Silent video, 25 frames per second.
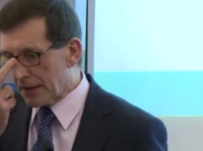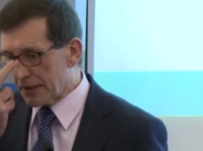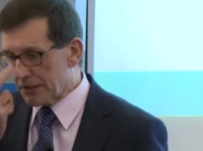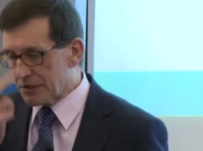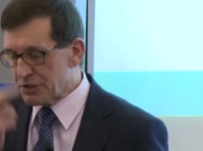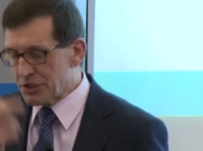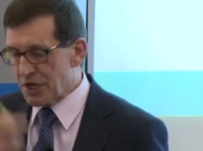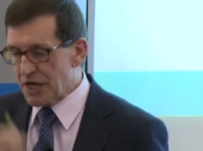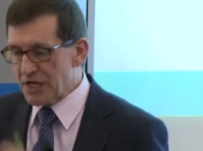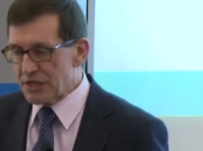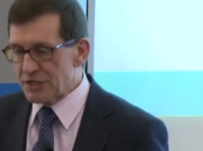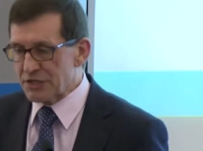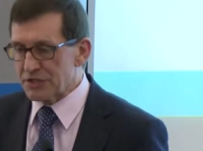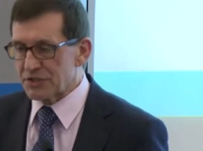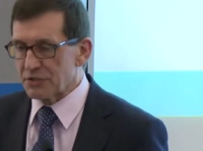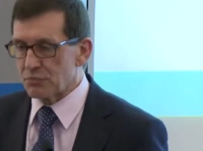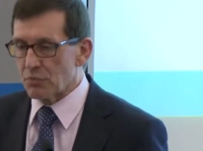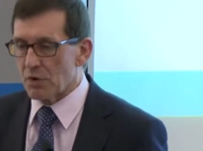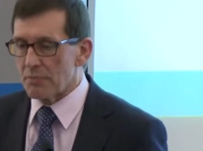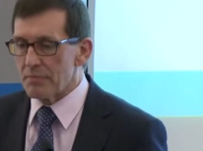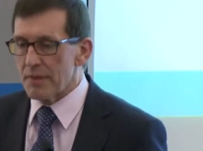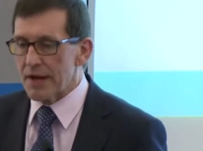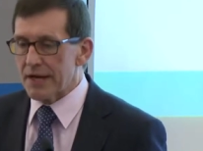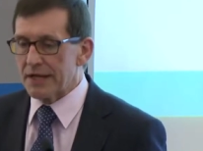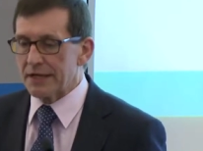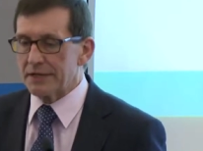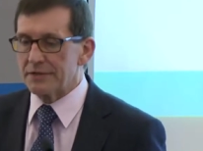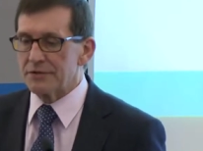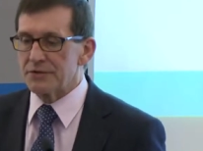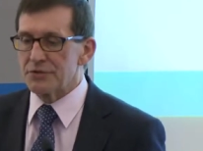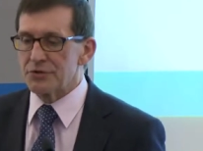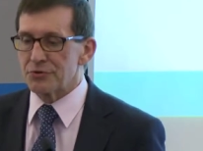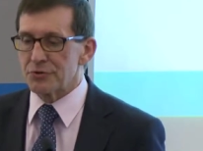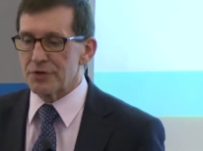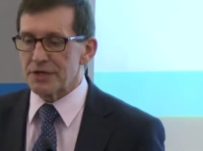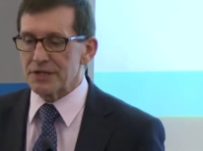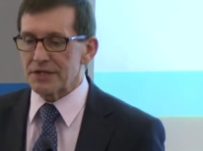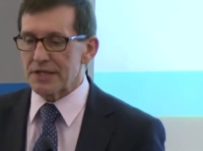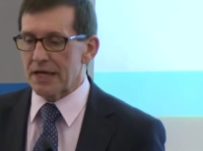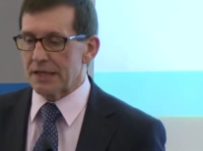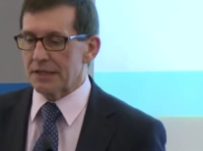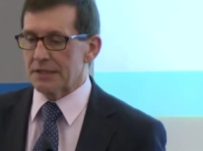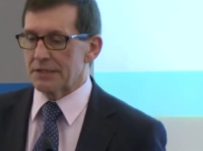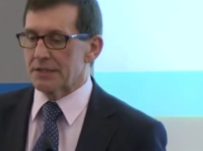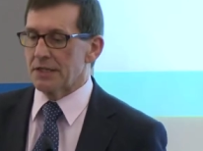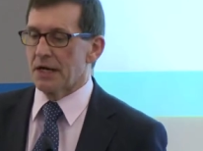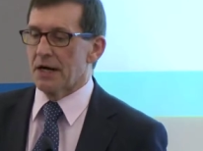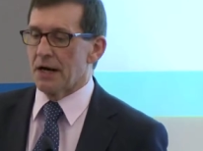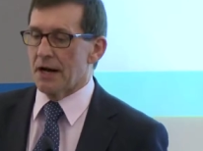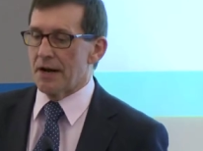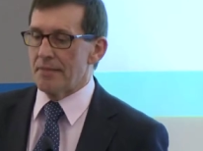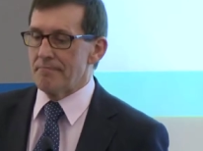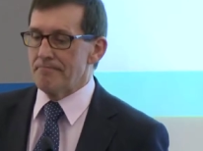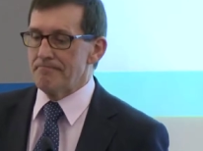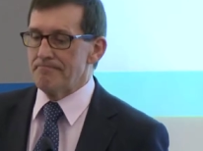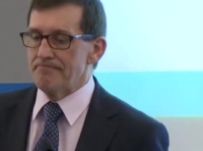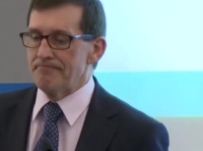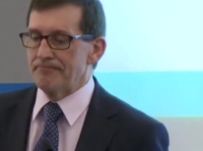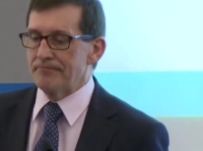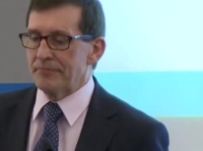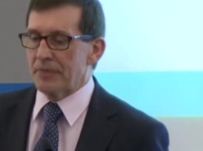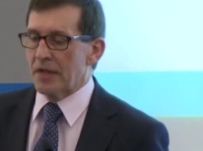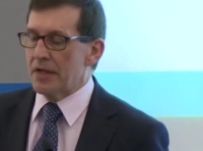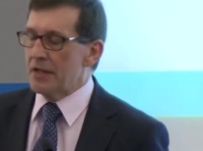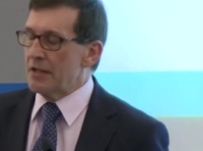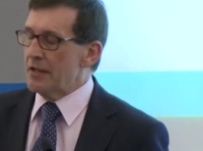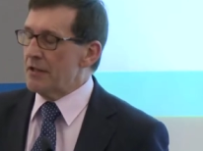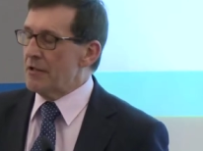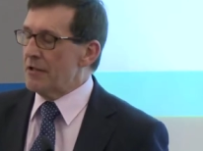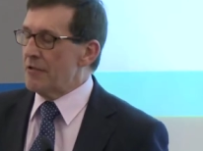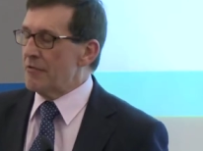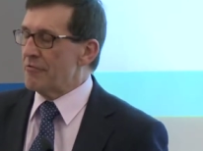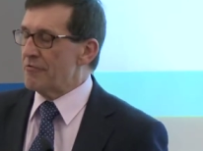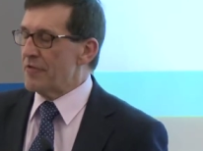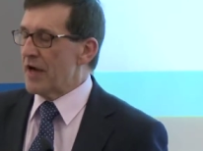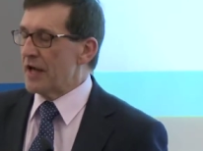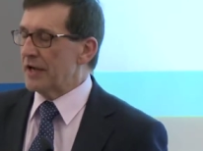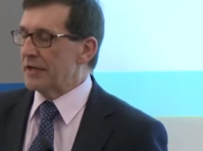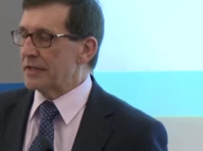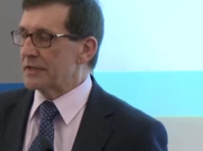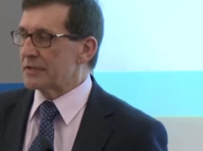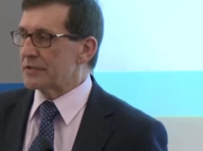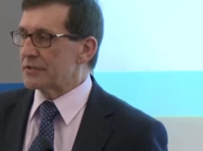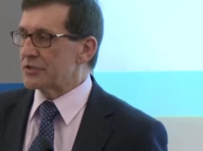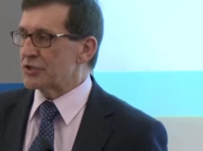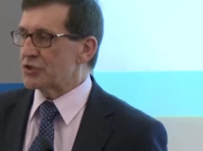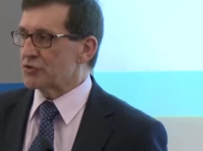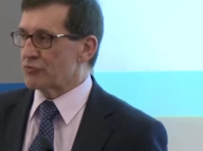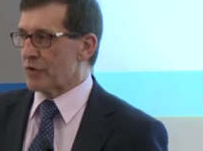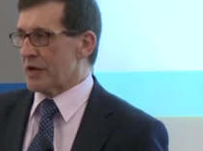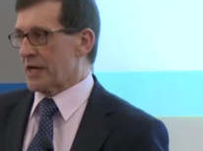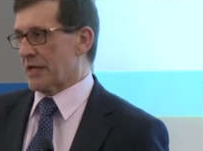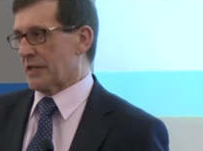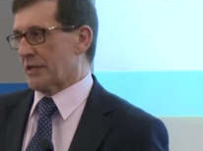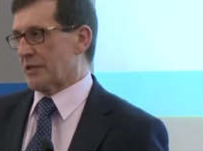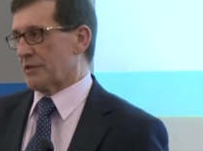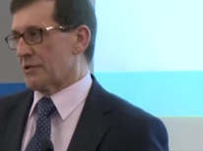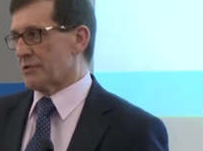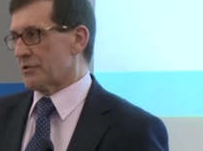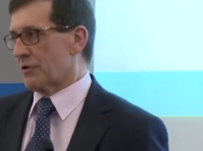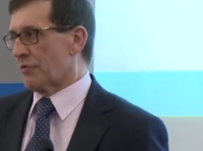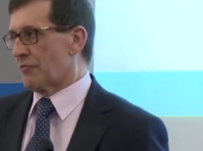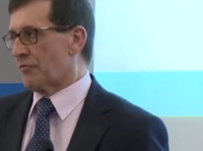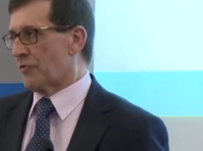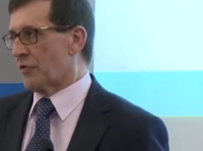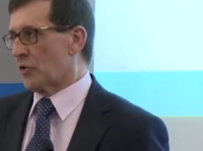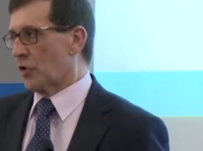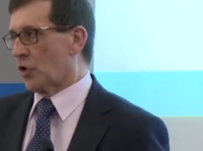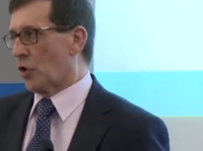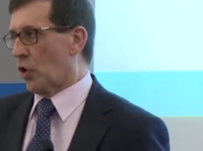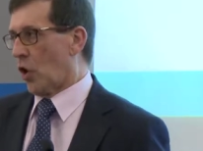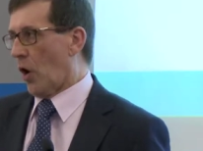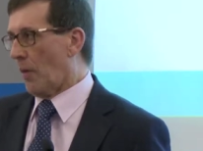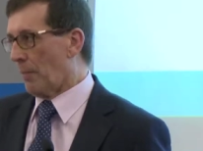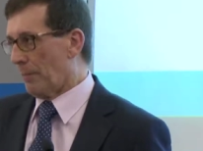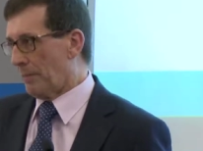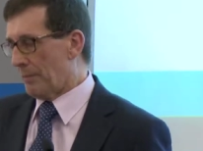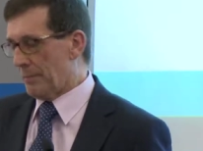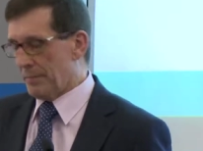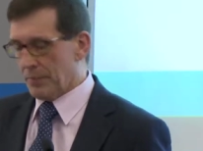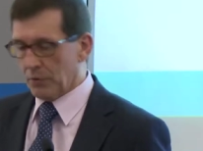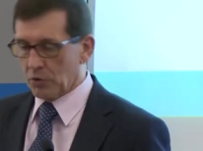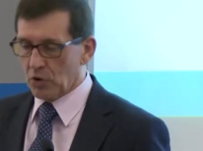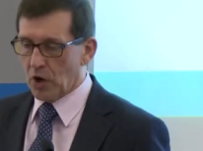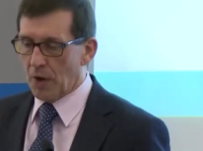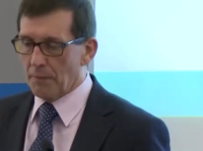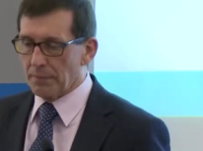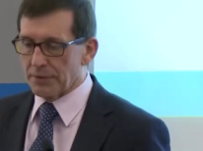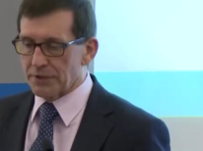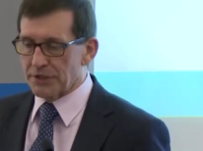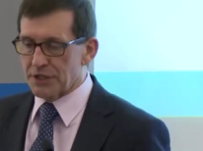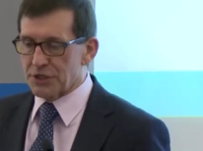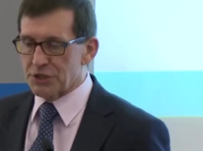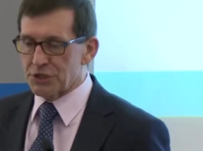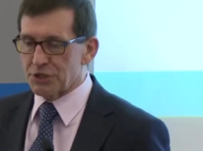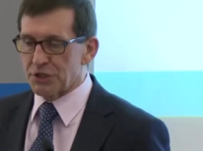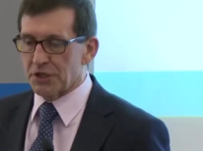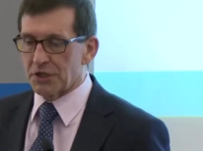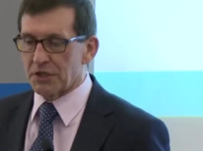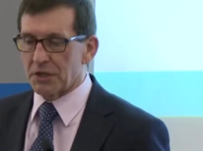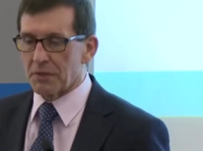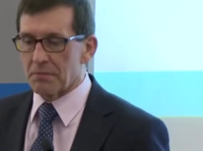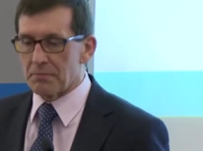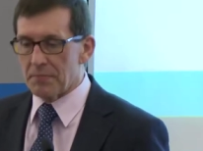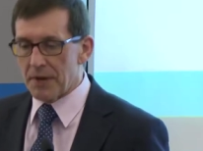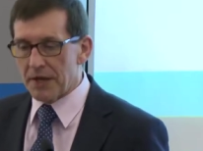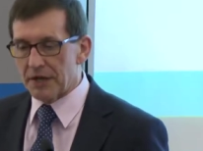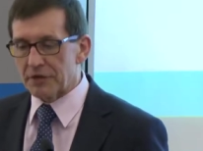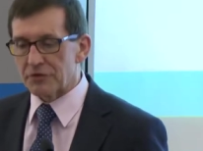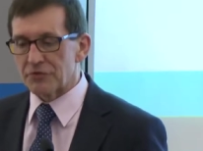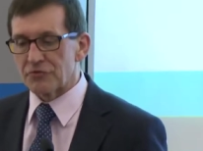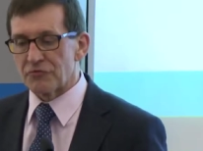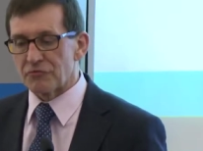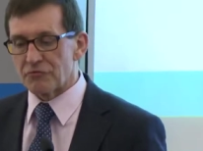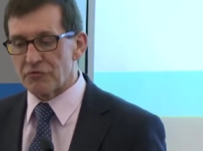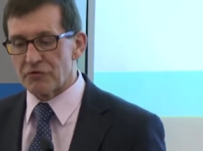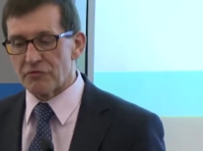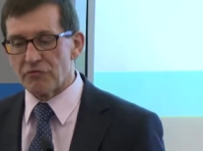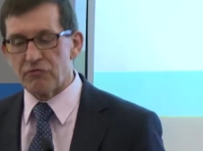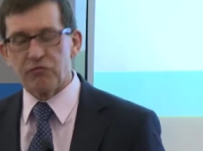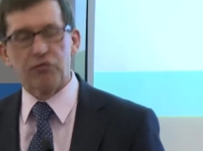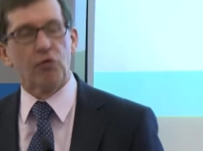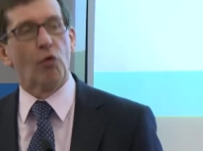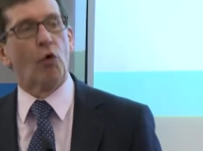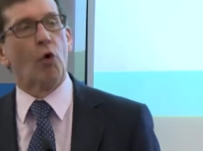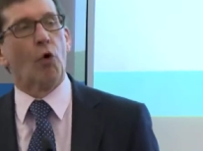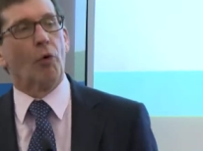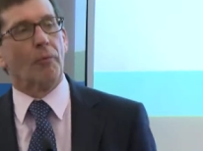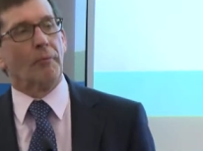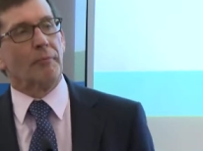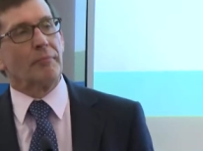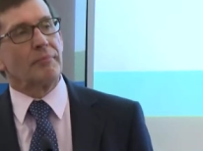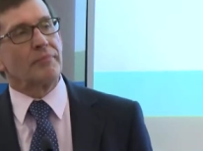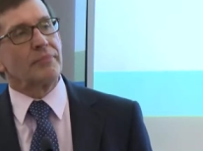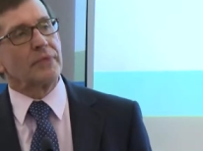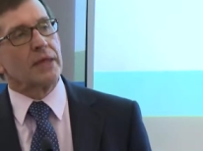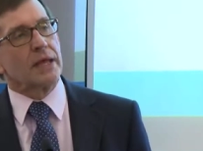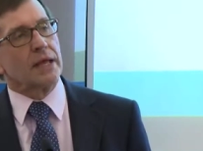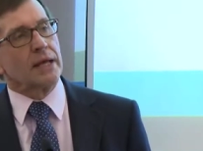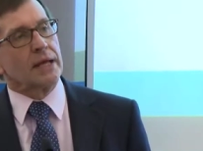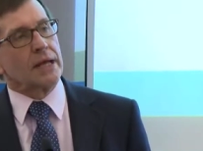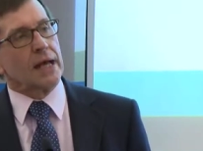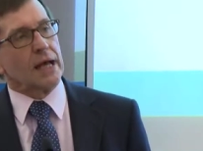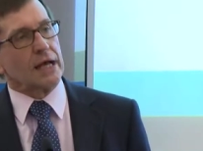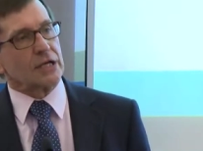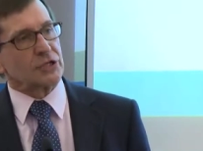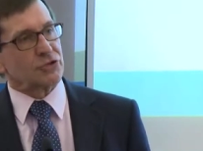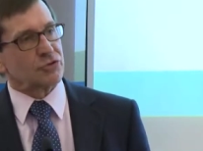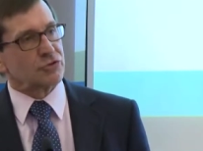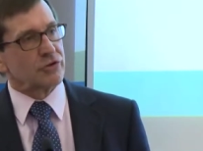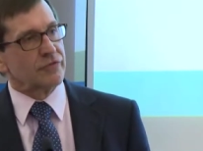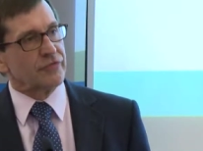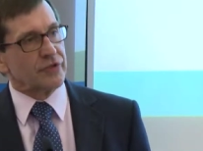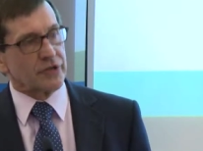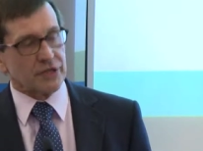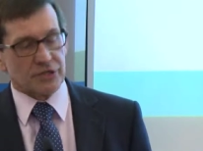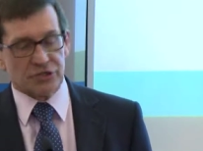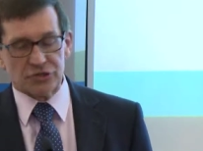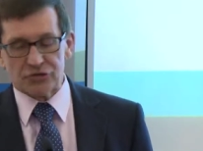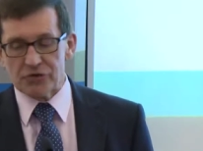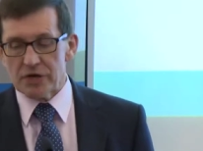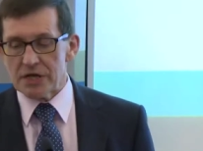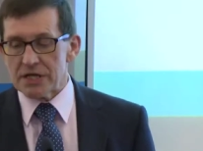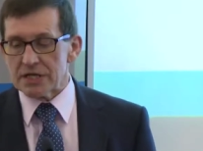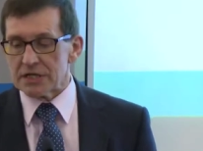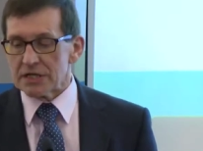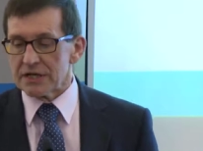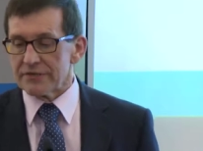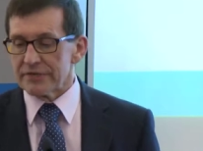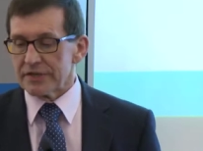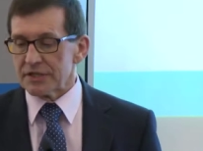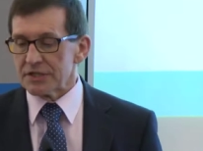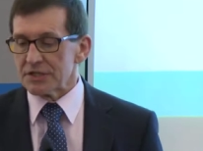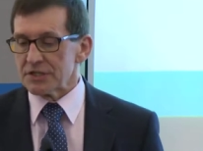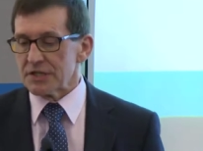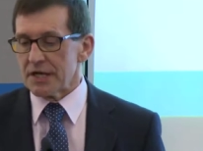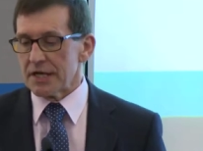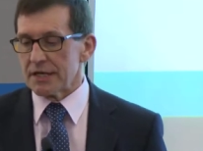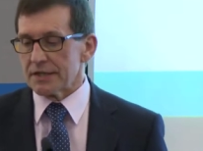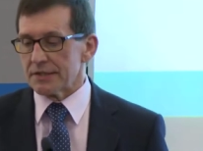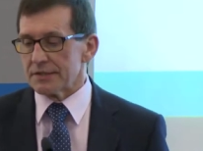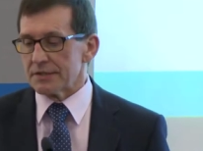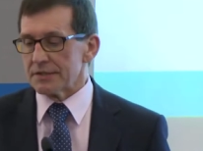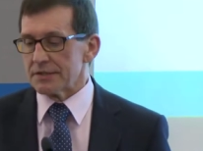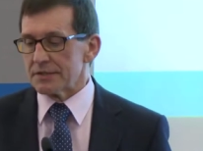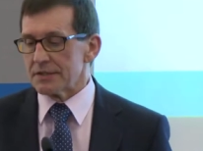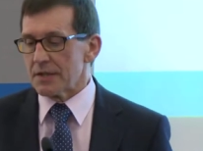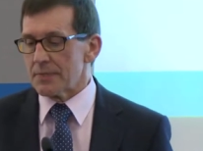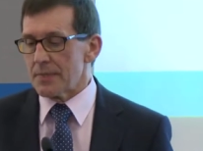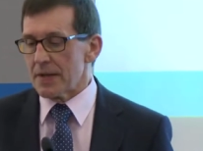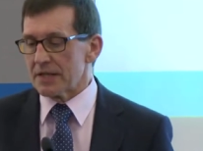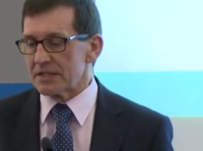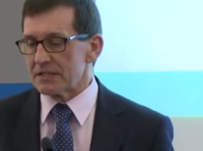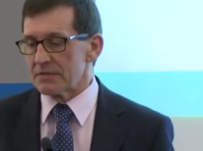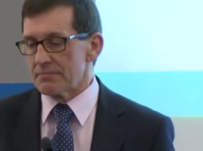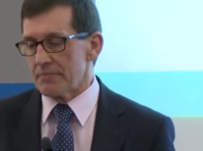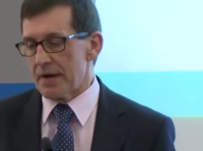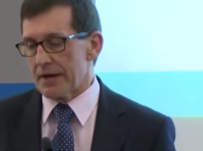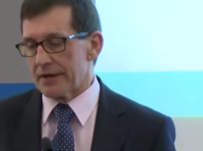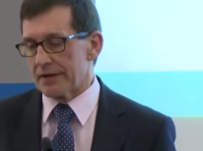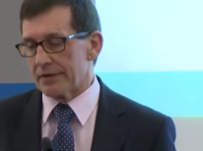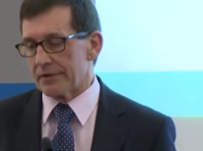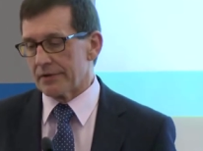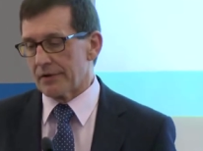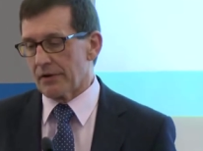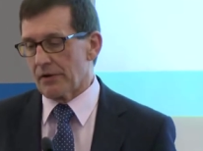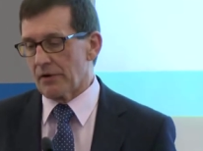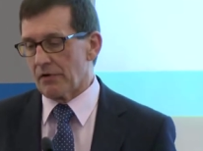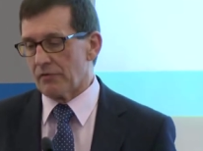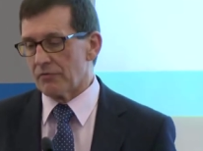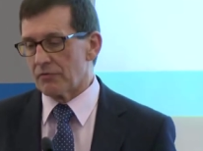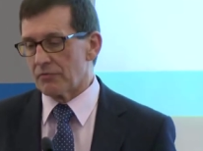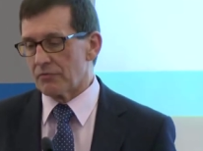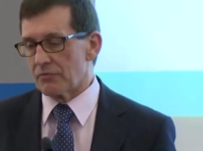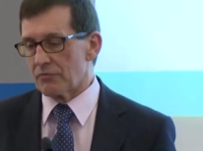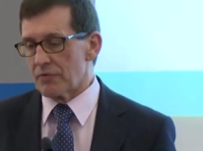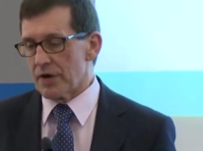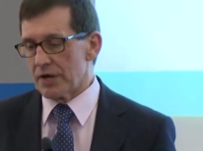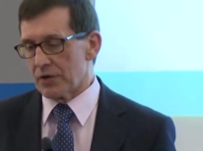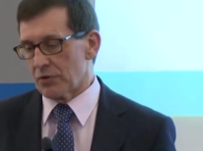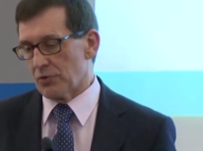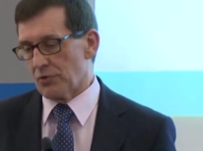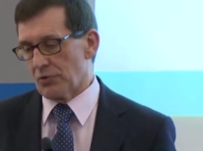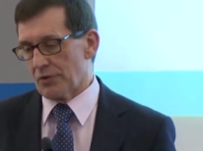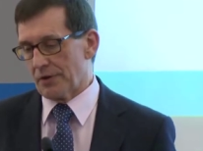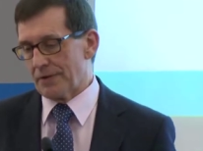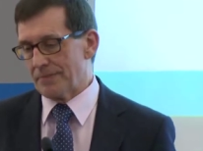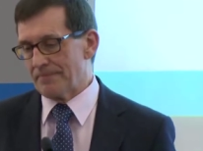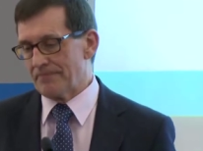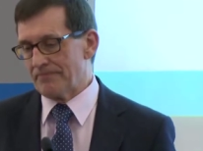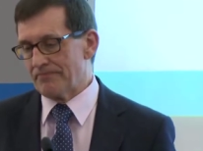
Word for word: changes that were made during that time. That strength of comp competition and competitive reform has driven Australian living standards, and that's a matter of record.